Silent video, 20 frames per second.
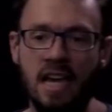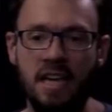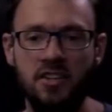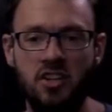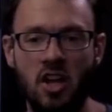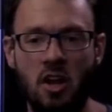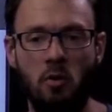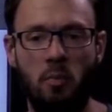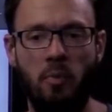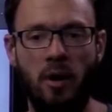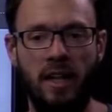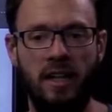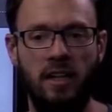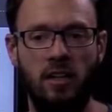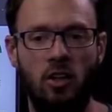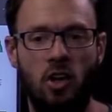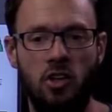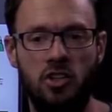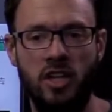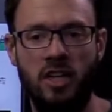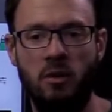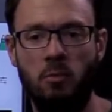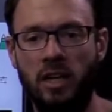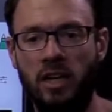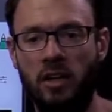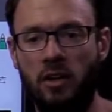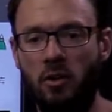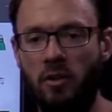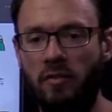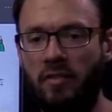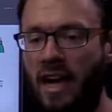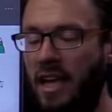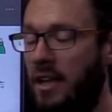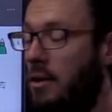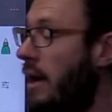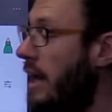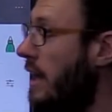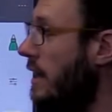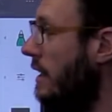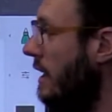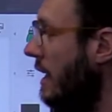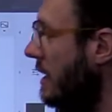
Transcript: in general predicate logic and we're going to evaluate it